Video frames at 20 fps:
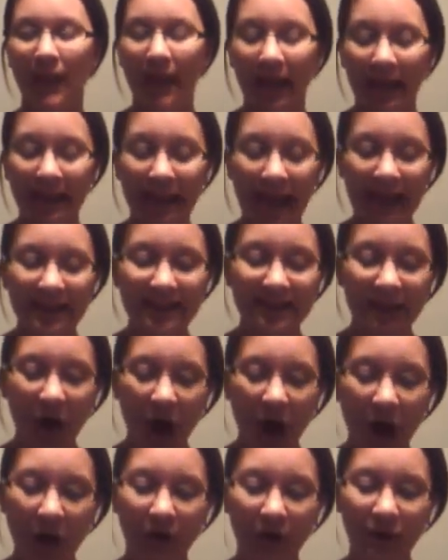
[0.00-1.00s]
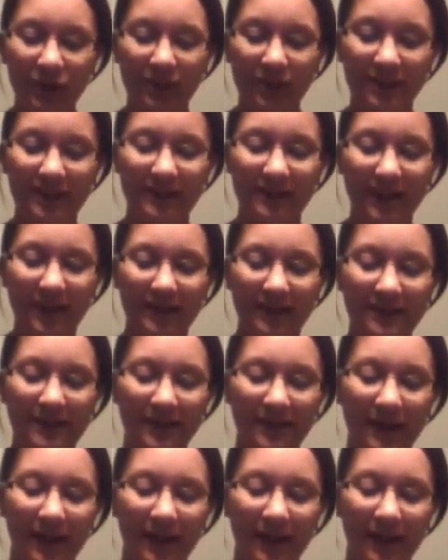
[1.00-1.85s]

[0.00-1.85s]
In that song, she says